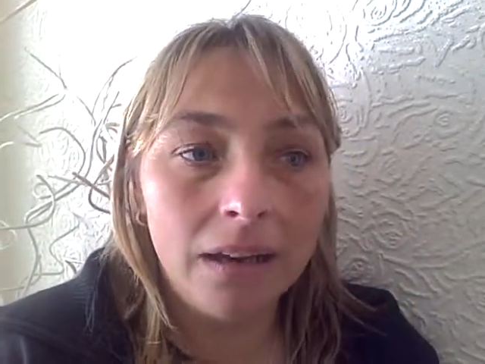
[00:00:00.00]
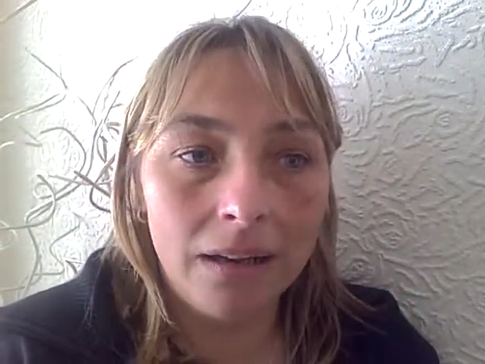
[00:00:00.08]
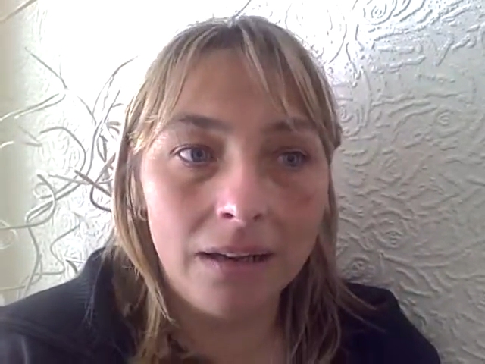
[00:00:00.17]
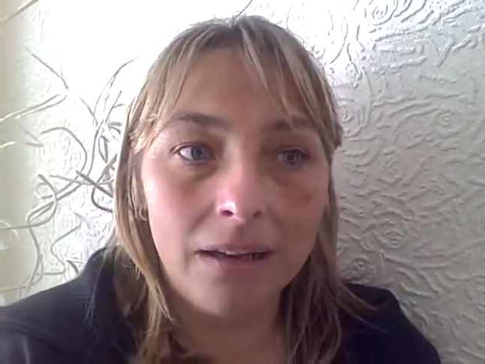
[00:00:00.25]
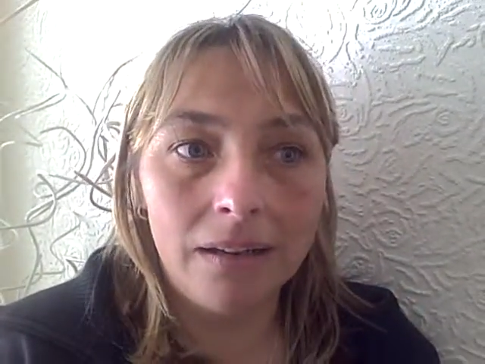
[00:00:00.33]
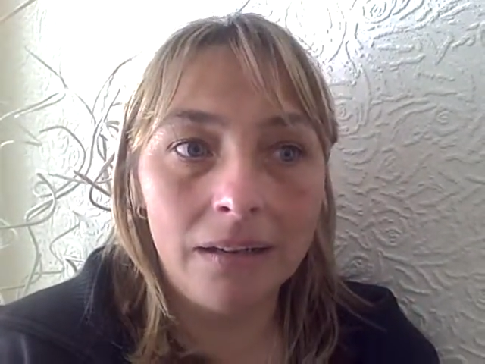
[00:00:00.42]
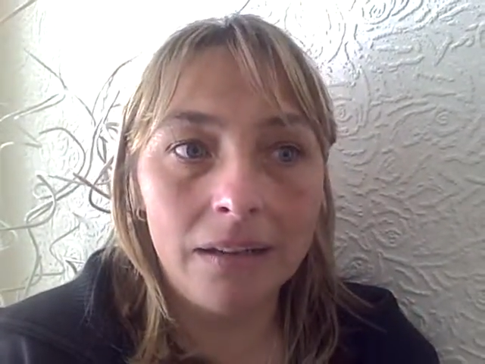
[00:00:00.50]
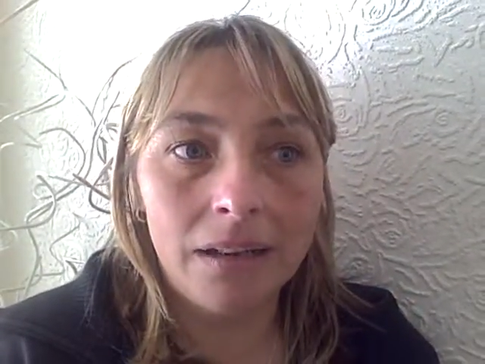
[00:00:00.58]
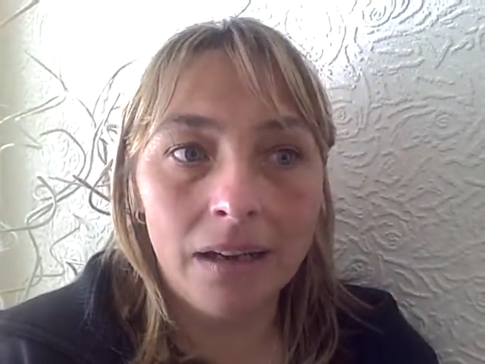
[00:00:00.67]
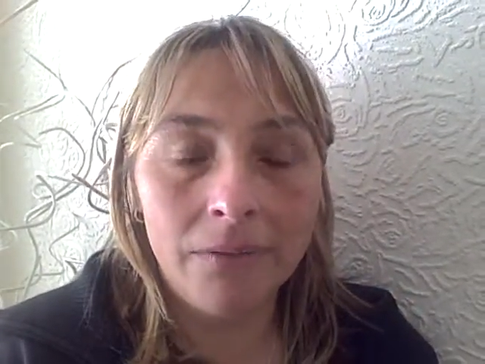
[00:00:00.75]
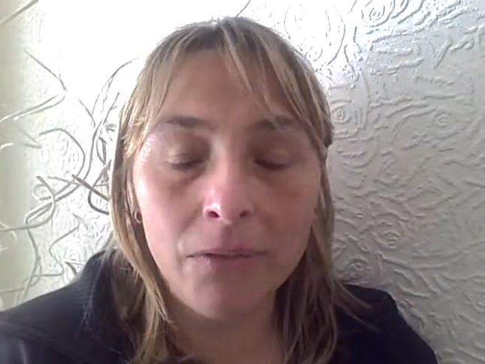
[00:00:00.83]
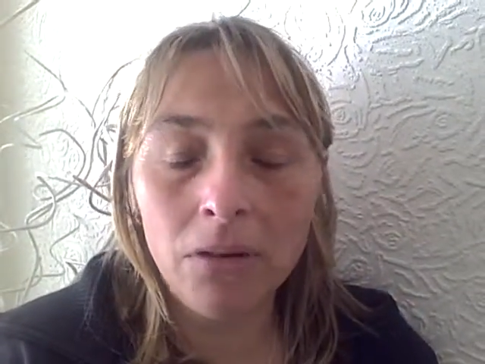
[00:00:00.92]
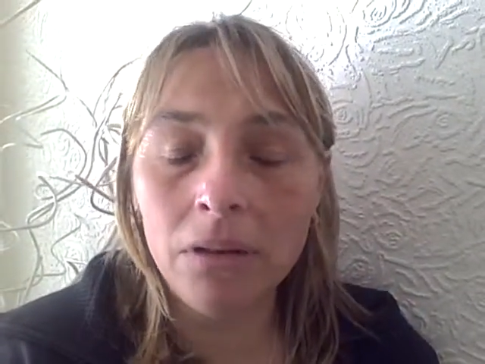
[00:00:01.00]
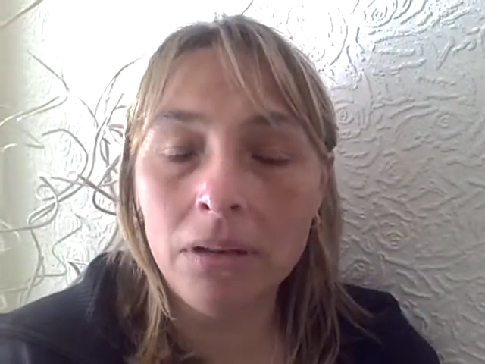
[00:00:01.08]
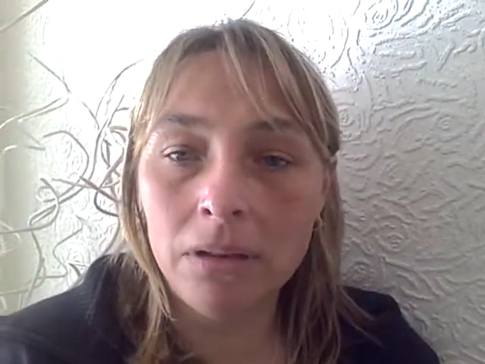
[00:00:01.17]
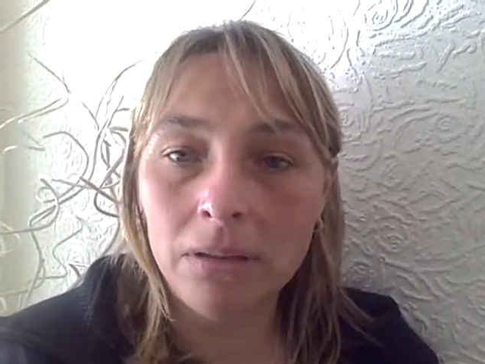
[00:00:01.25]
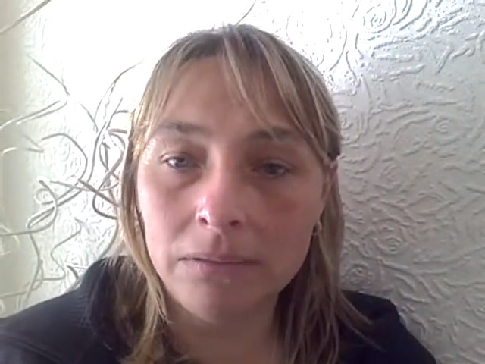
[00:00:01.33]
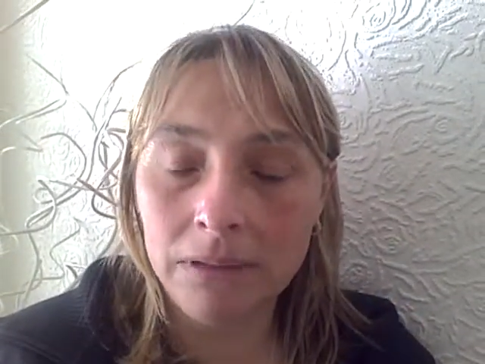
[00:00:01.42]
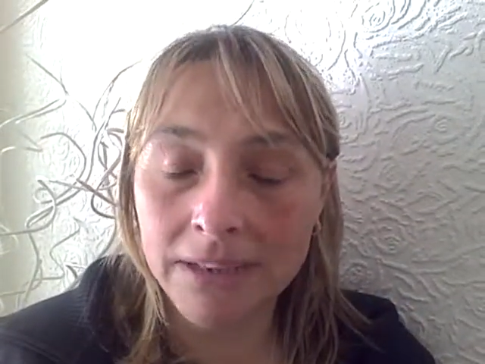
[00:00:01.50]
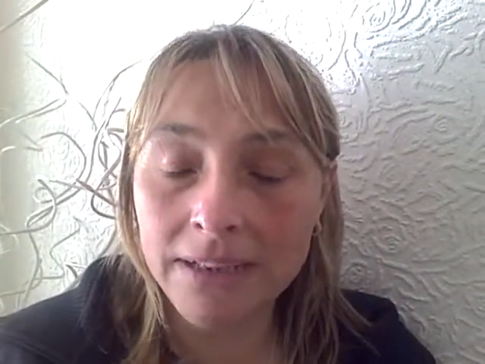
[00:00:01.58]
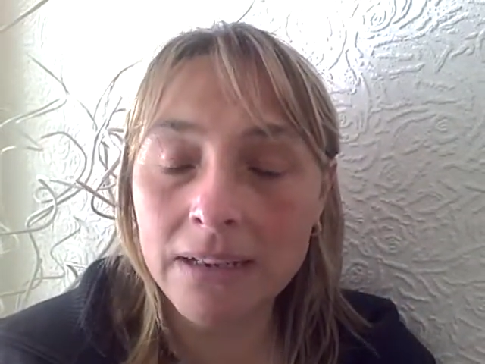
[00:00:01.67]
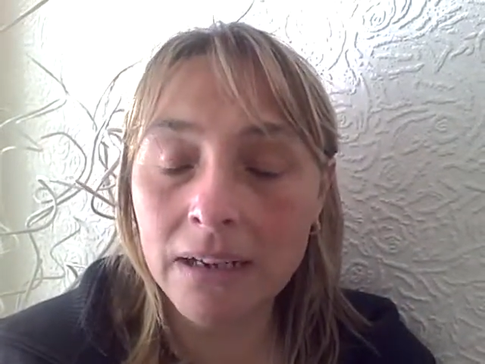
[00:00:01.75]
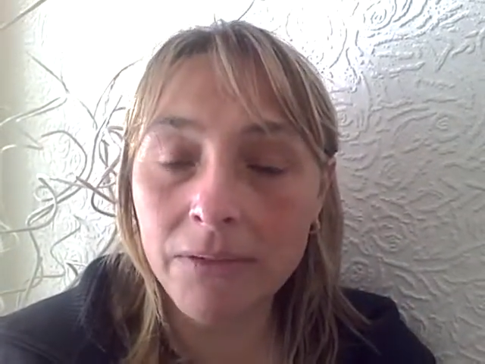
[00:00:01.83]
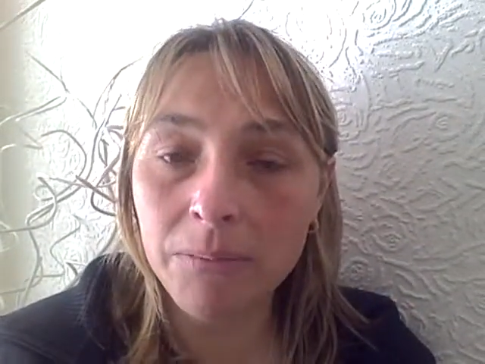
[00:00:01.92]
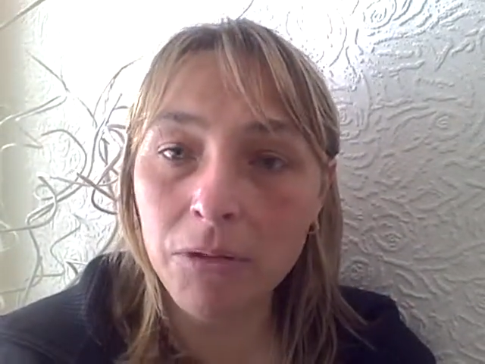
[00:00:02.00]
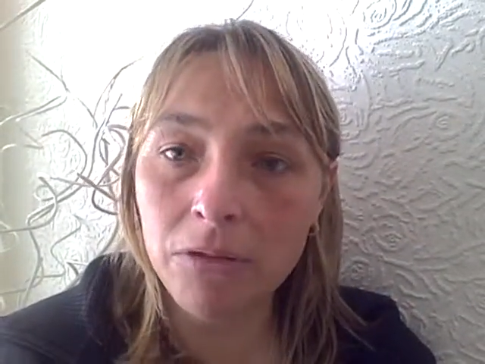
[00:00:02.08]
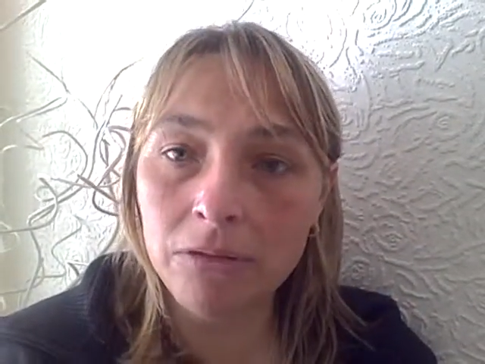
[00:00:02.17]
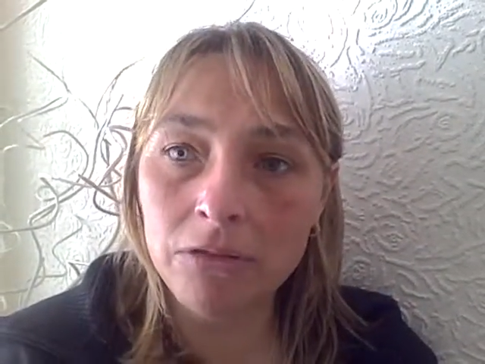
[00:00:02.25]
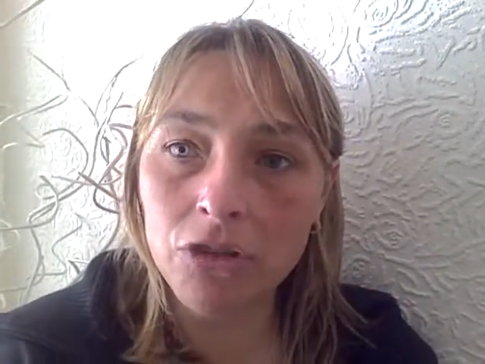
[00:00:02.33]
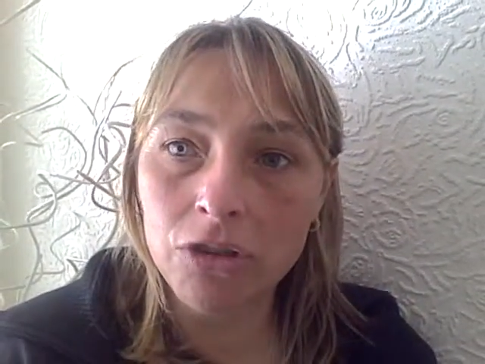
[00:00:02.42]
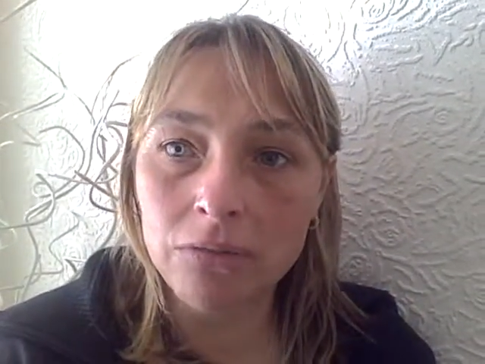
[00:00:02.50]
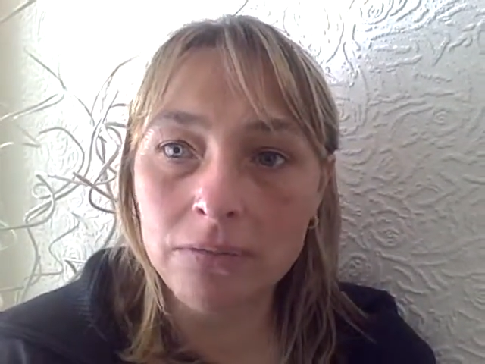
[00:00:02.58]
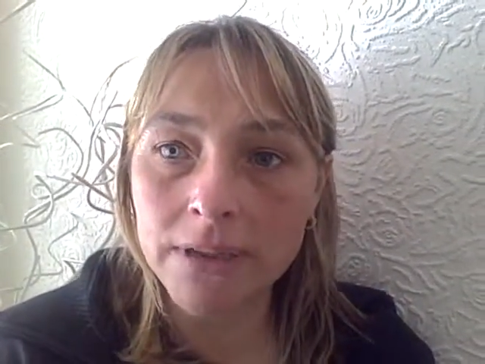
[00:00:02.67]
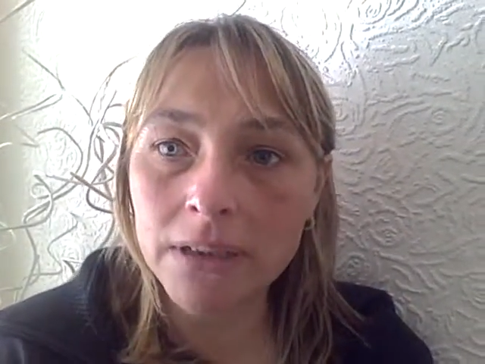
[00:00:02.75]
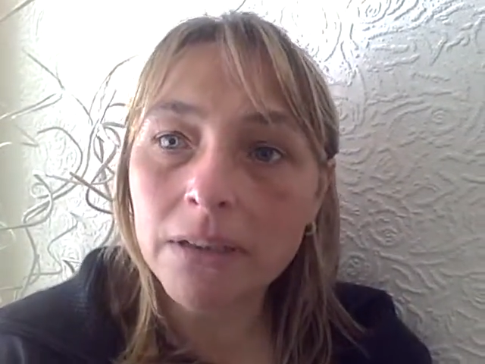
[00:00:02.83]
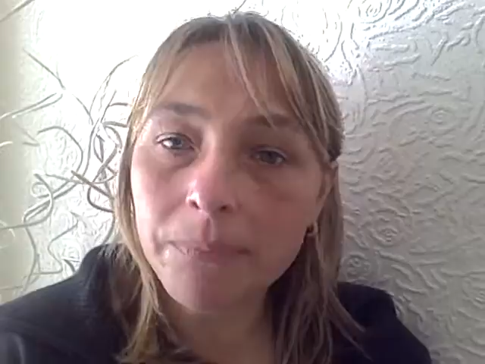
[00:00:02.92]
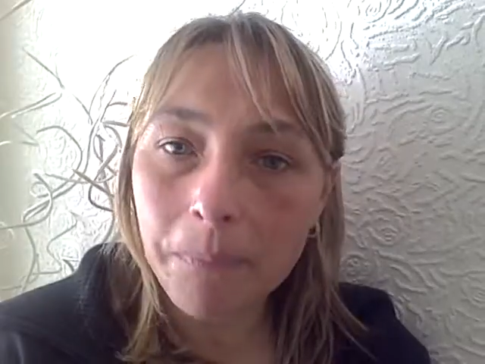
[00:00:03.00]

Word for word: Uh, I've got a, I did have a broken shoulder,